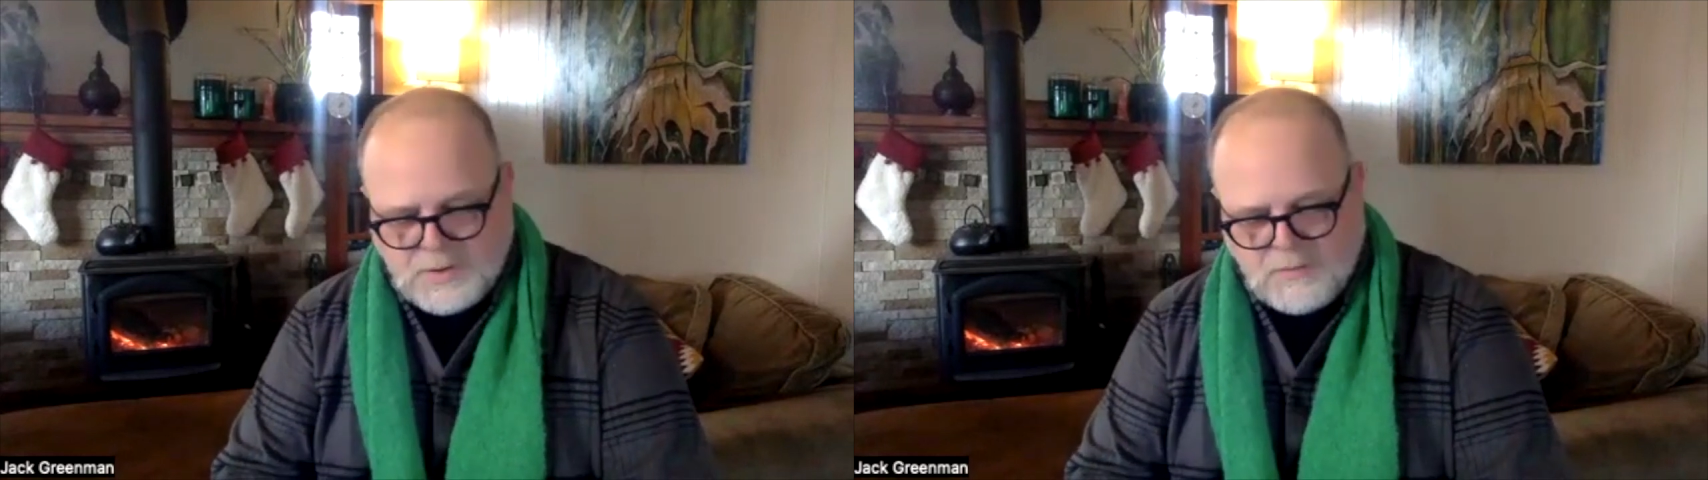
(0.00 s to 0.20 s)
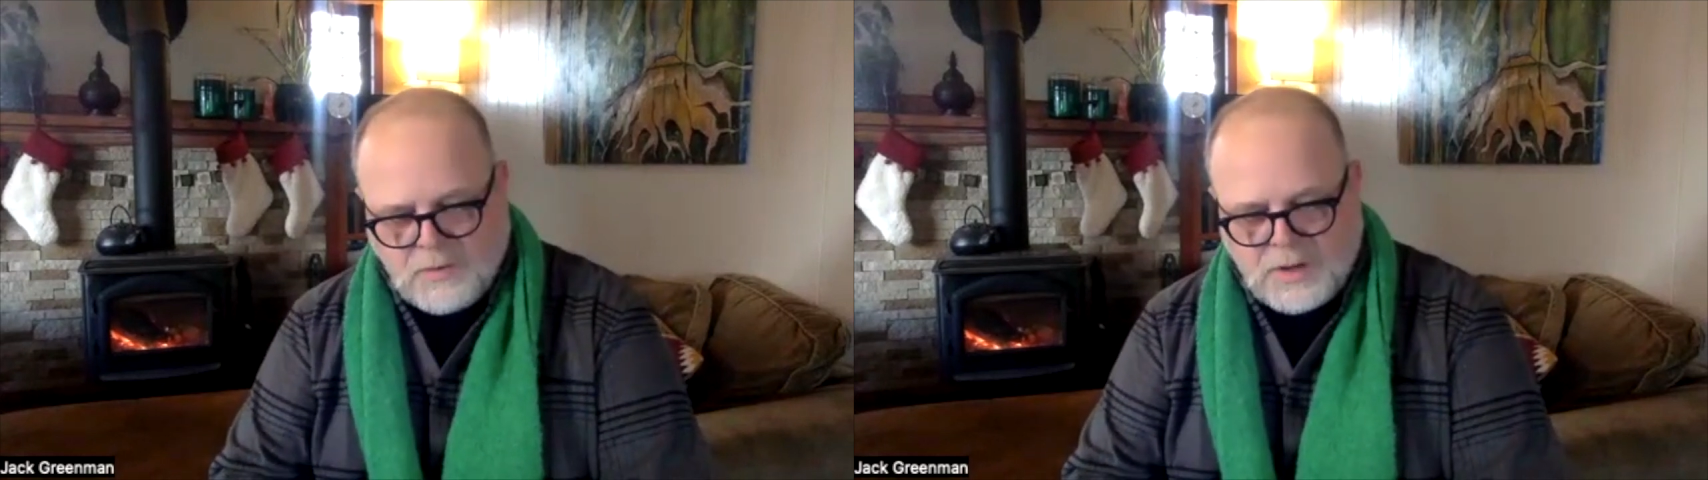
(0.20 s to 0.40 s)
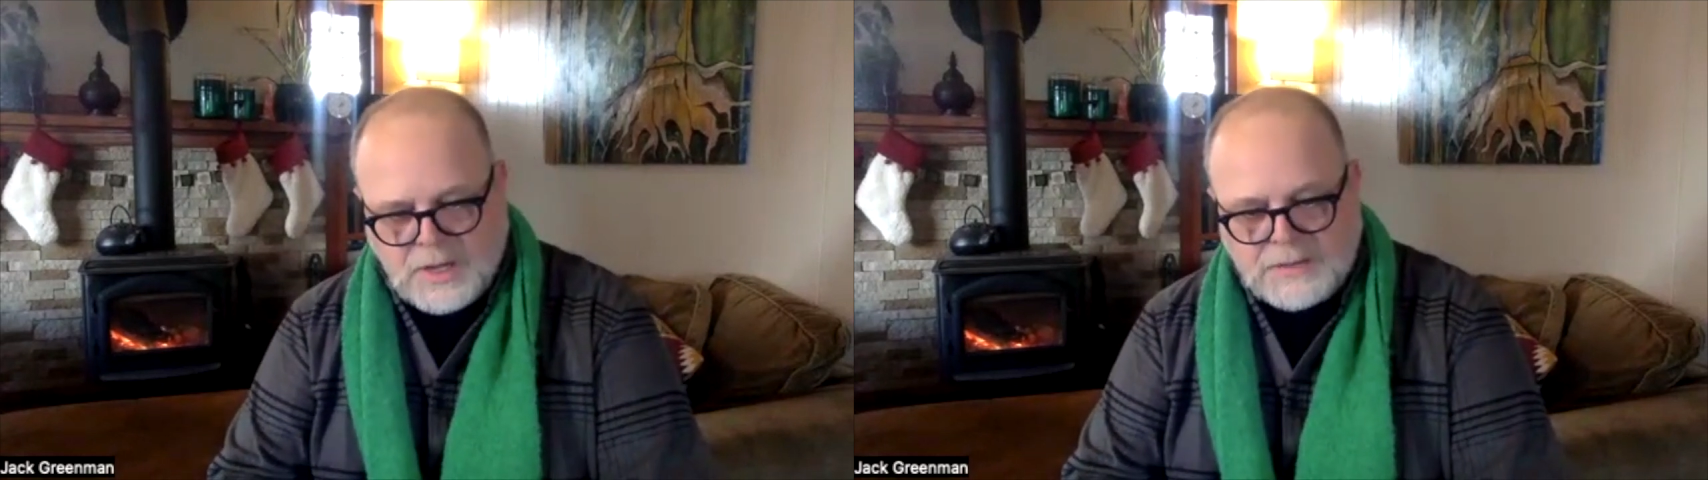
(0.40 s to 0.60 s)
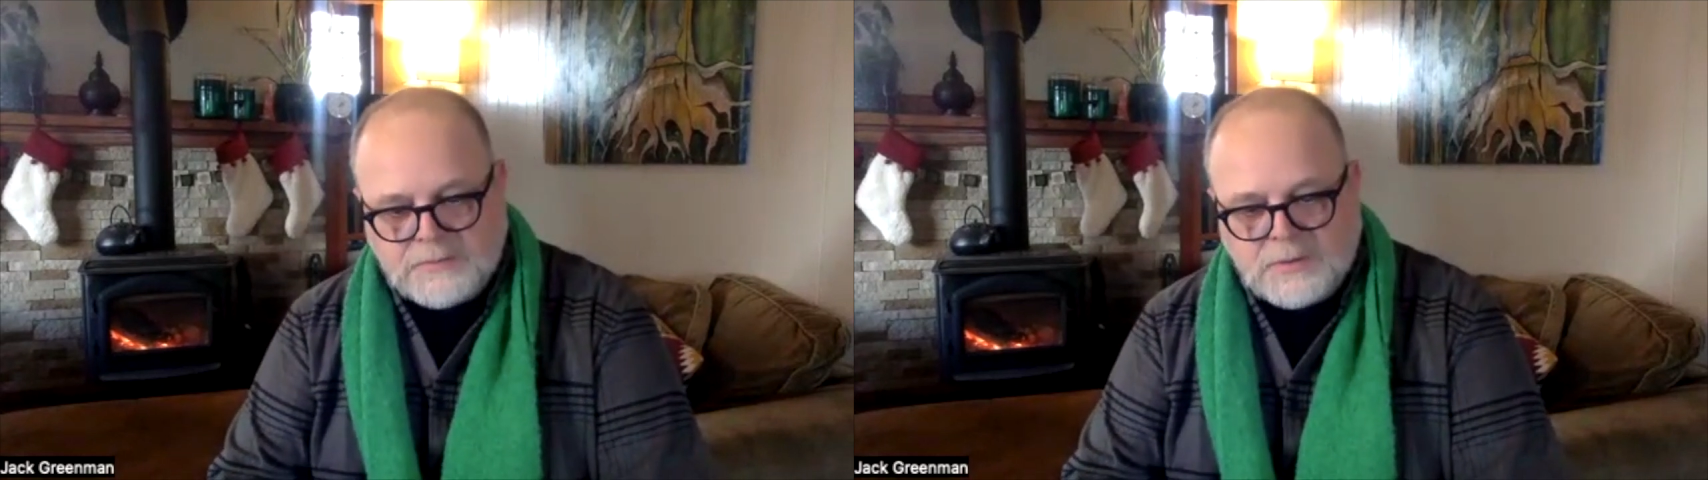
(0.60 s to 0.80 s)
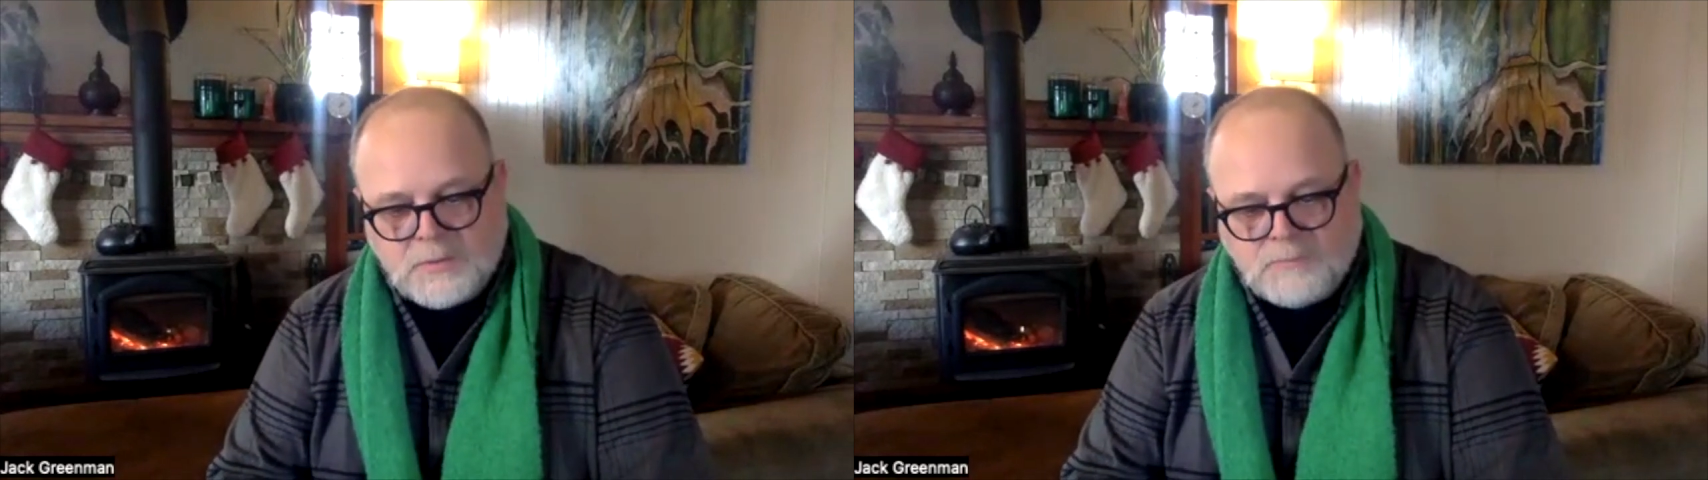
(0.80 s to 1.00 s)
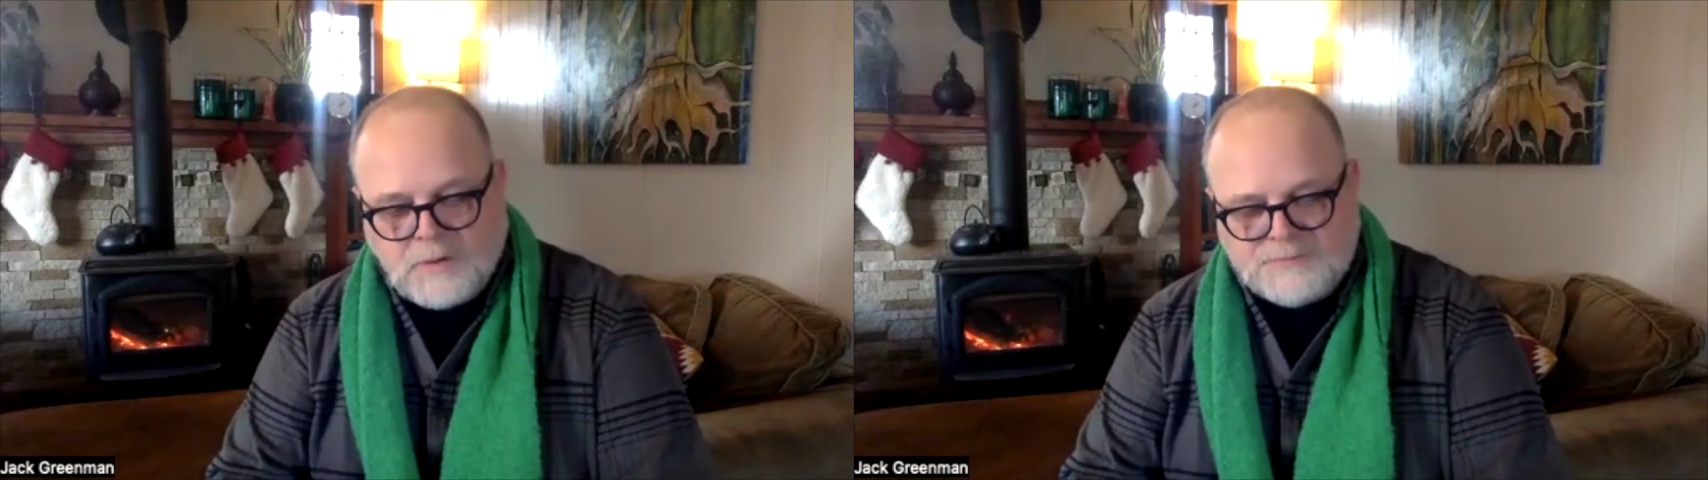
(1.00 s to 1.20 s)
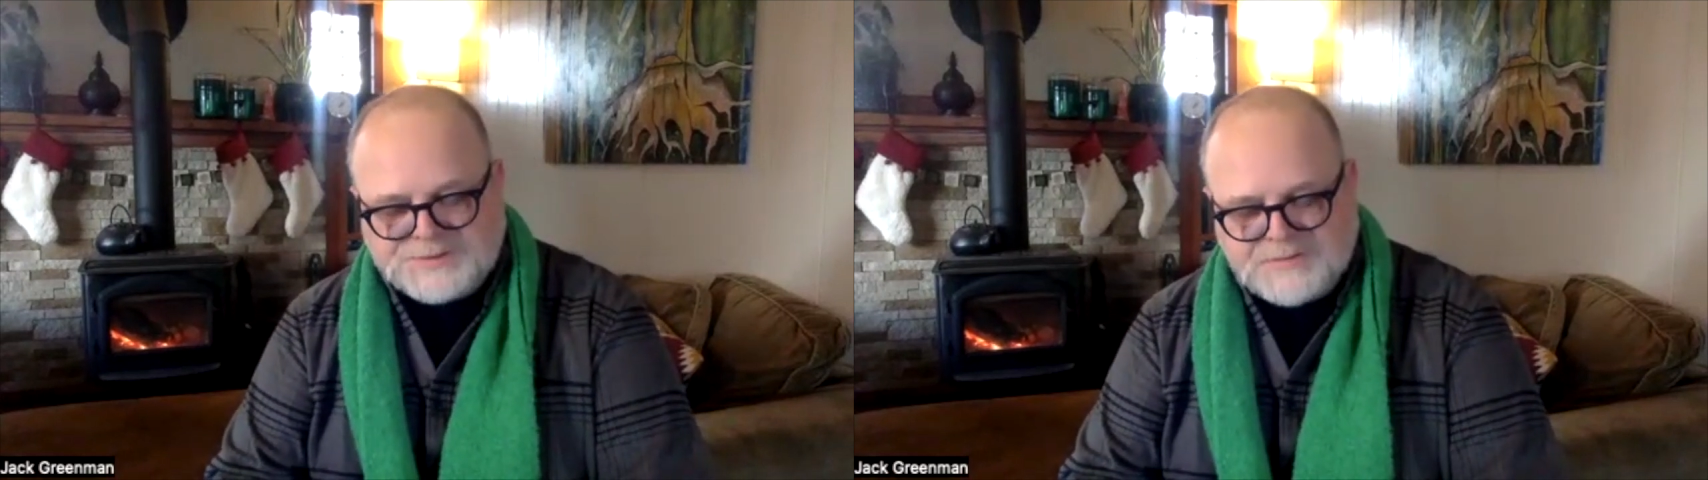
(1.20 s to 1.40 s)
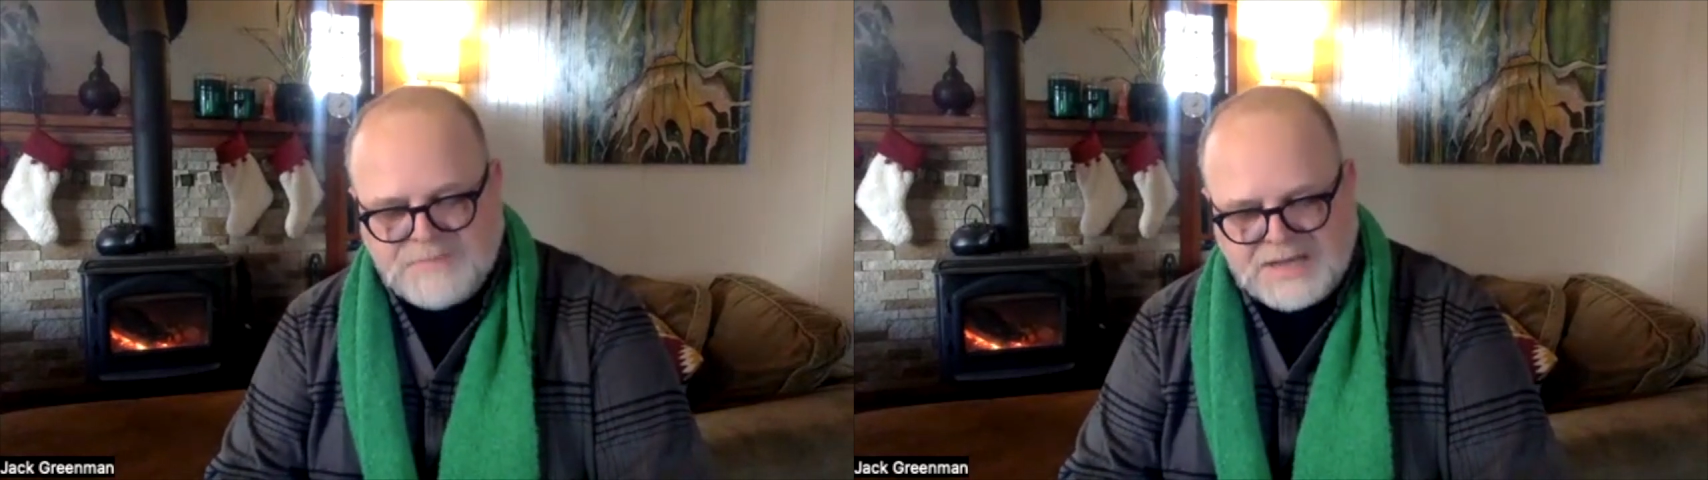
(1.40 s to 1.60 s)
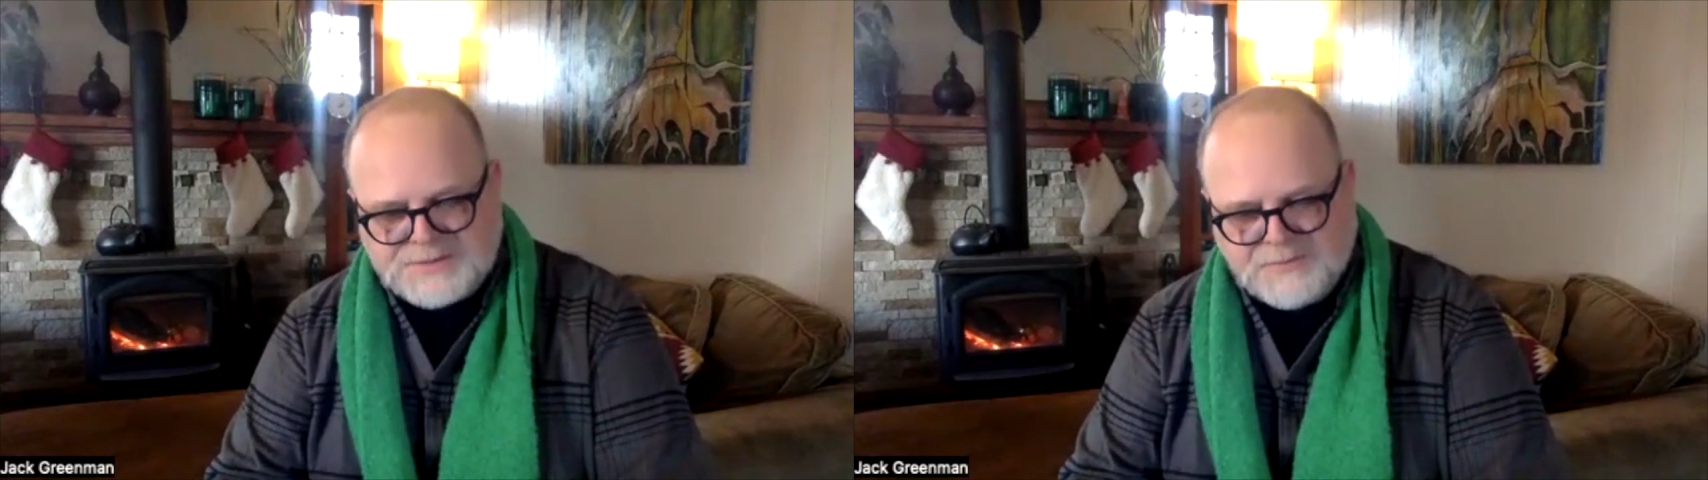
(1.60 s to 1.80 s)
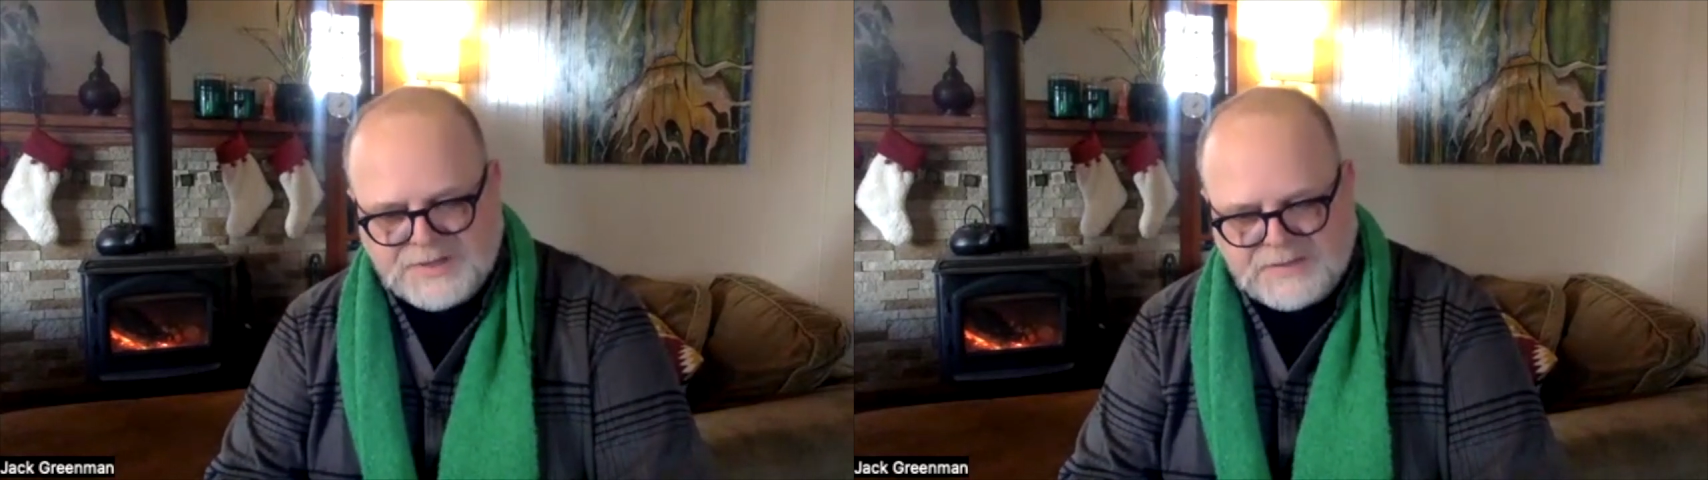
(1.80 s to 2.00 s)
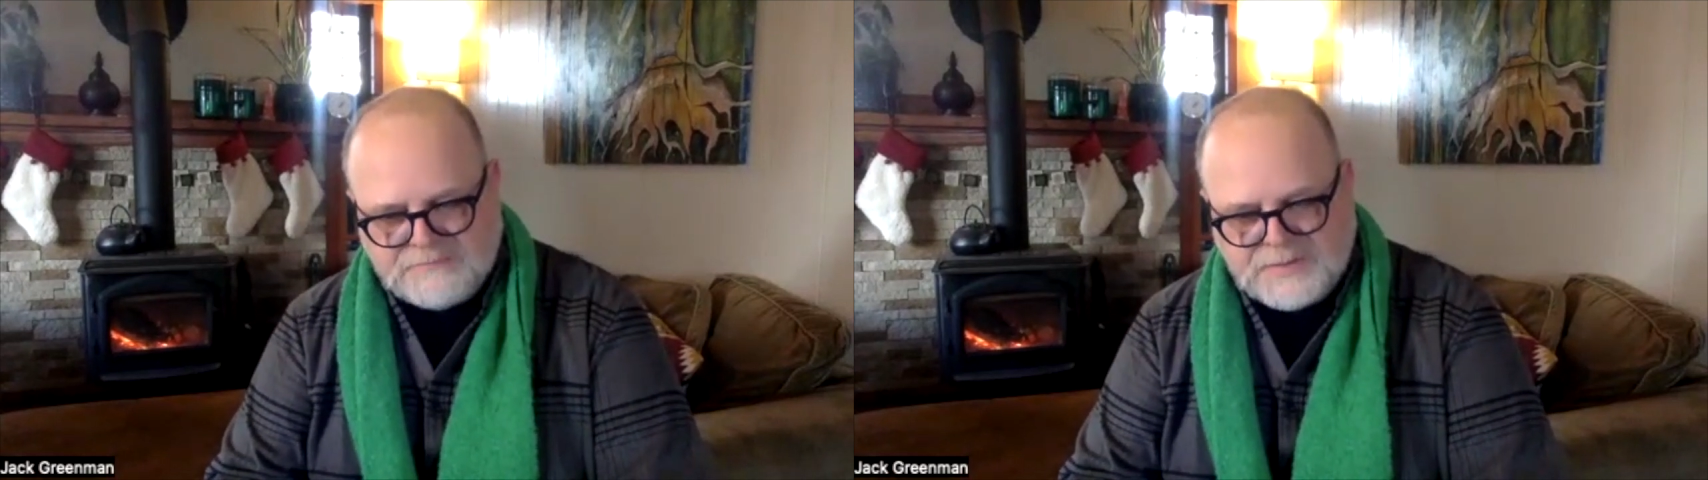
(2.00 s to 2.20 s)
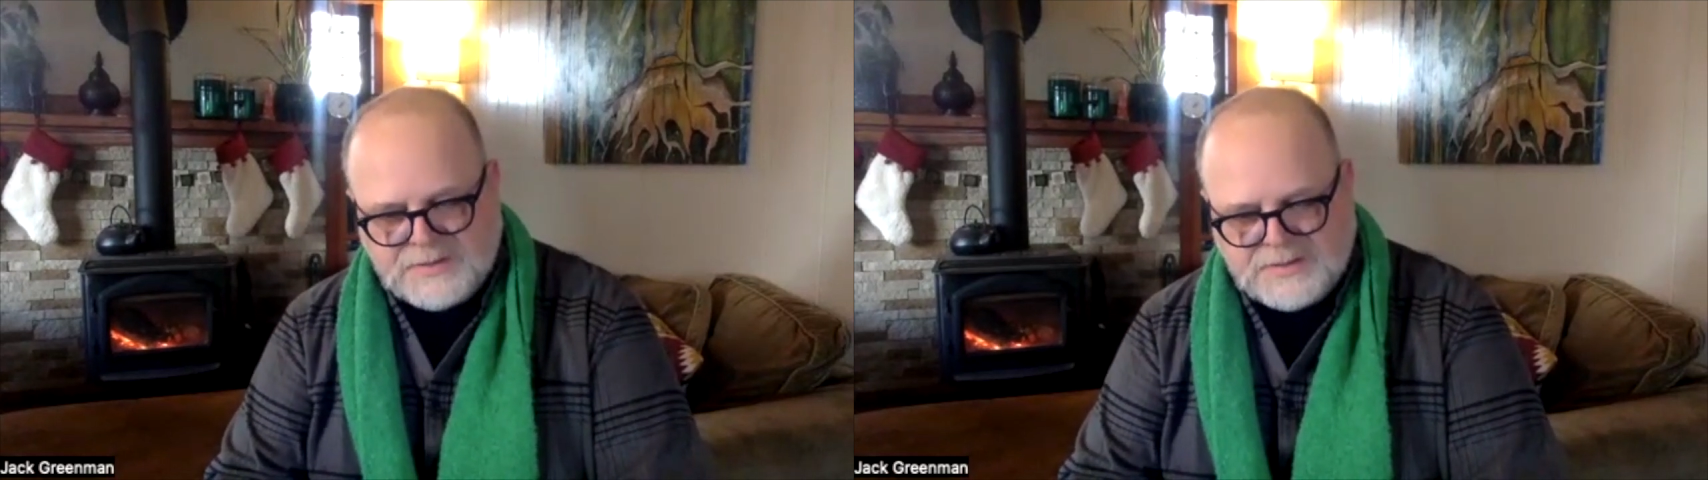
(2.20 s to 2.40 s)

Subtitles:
Why, what was the matter with him?